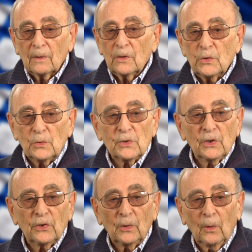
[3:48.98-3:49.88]
The Jewish
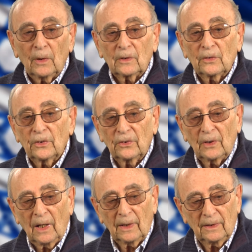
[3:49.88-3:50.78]
Historical
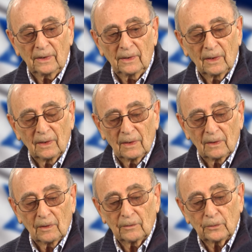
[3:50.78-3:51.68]
Society
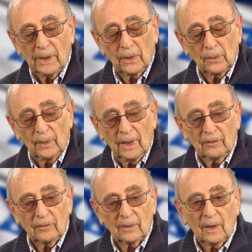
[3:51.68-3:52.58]
of Greater New
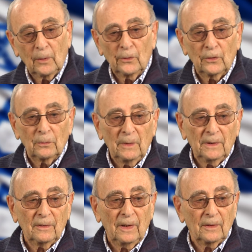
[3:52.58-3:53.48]
Haven, I always
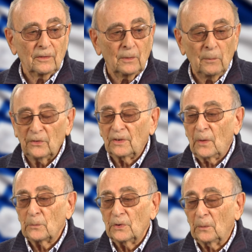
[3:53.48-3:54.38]
maintain, is the best
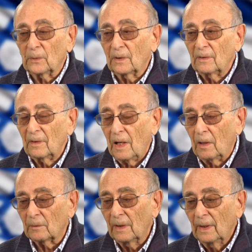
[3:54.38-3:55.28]
kept secret in
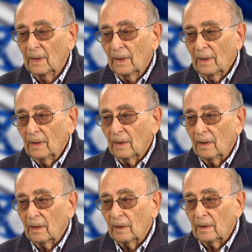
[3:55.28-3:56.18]
town
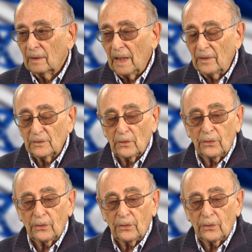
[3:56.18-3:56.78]
uh, after